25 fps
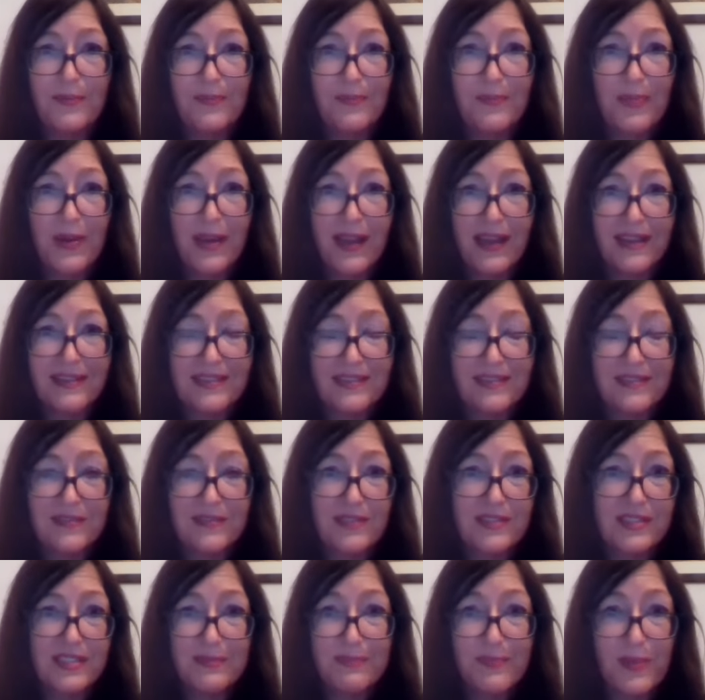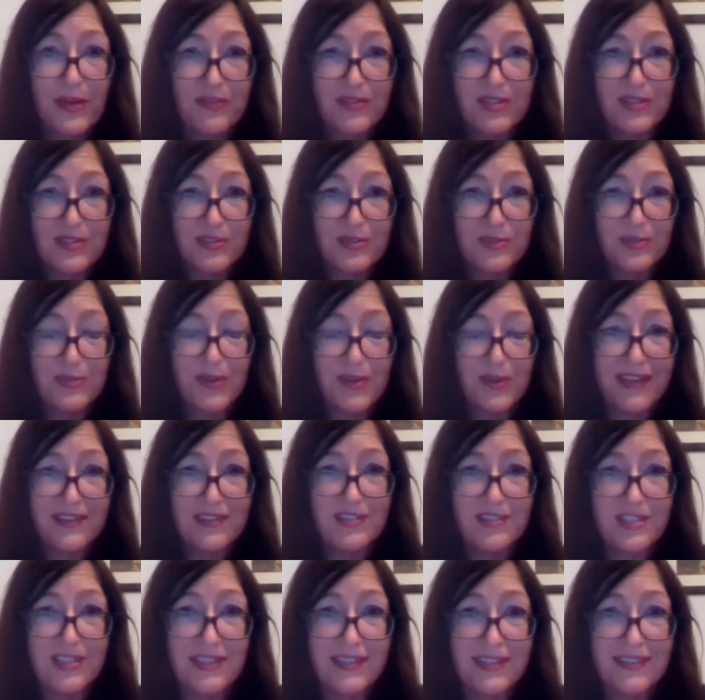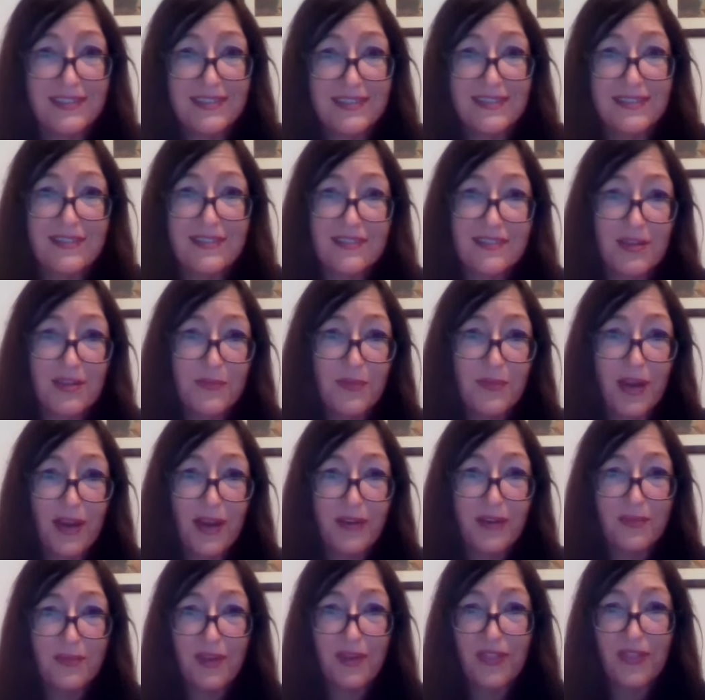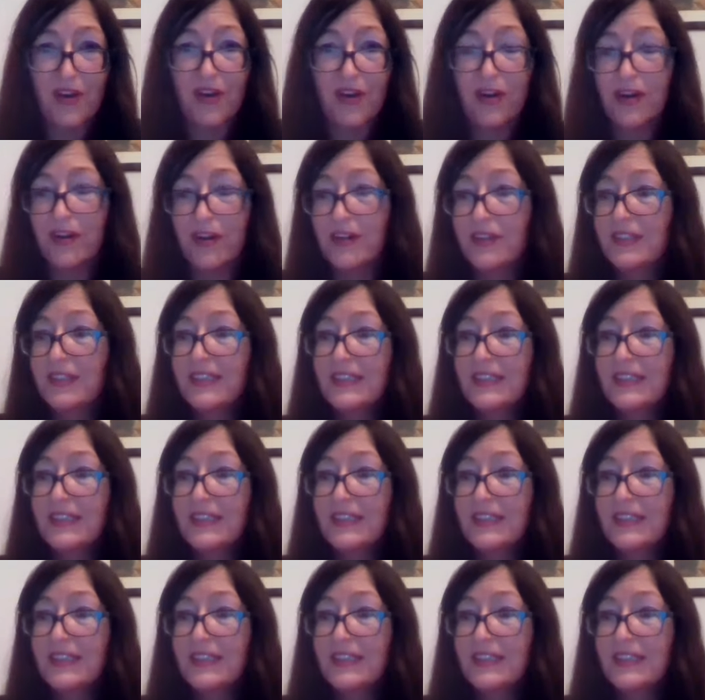planet spiritual energies to work with are,